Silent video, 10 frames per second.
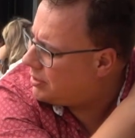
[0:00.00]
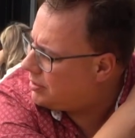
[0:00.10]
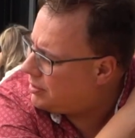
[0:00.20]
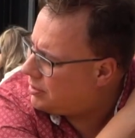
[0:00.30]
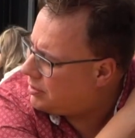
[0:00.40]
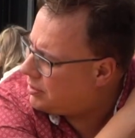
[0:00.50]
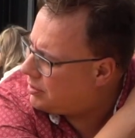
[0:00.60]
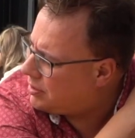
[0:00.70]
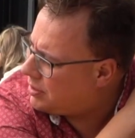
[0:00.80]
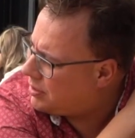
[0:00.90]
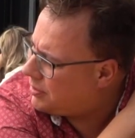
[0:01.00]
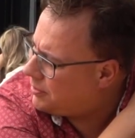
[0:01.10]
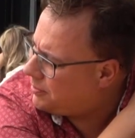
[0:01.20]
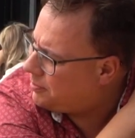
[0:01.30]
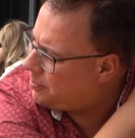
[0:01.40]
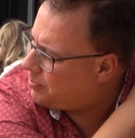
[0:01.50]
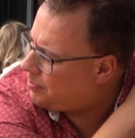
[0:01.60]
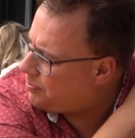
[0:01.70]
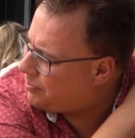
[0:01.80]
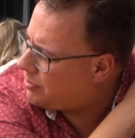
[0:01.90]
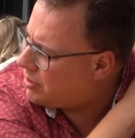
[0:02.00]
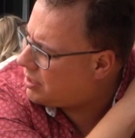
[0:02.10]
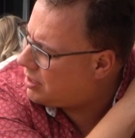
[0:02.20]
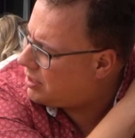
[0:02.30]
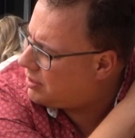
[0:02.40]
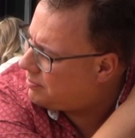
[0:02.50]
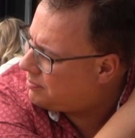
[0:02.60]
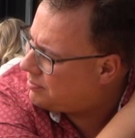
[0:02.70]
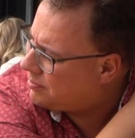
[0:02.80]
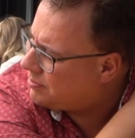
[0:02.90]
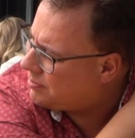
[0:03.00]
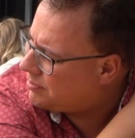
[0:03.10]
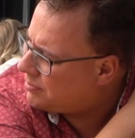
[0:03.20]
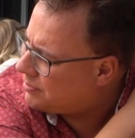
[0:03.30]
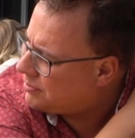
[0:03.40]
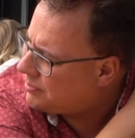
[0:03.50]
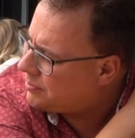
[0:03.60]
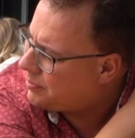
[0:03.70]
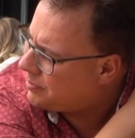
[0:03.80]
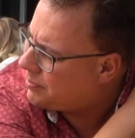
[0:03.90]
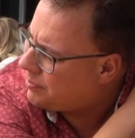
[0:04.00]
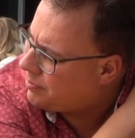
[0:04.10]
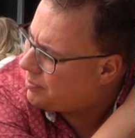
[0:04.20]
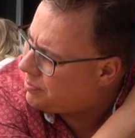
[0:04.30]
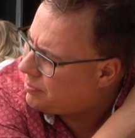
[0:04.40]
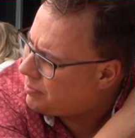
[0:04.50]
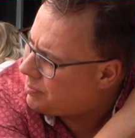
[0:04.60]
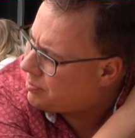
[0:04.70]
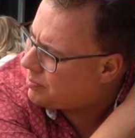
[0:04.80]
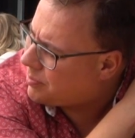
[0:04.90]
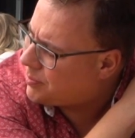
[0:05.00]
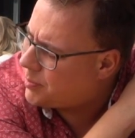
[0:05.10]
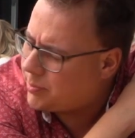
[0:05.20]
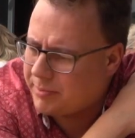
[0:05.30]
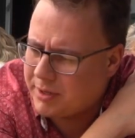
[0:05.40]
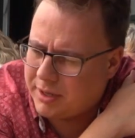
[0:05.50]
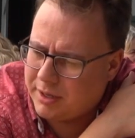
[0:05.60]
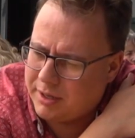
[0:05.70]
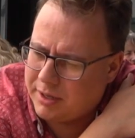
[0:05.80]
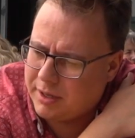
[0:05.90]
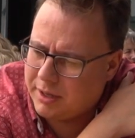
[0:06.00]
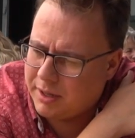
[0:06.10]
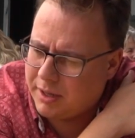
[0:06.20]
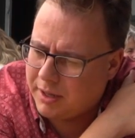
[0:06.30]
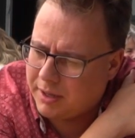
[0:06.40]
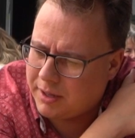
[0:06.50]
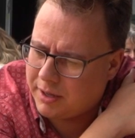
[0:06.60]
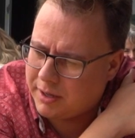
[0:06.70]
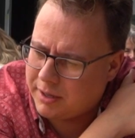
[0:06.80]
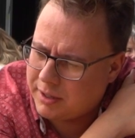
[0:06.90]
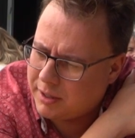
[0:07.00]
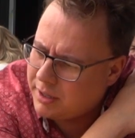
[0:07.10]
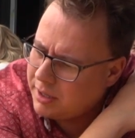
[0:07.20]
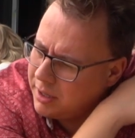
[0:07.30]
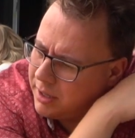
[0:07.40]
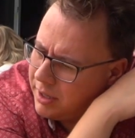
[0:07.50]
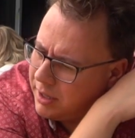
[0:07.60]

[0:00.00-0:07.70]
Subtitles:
No words are spoken by the person on screen.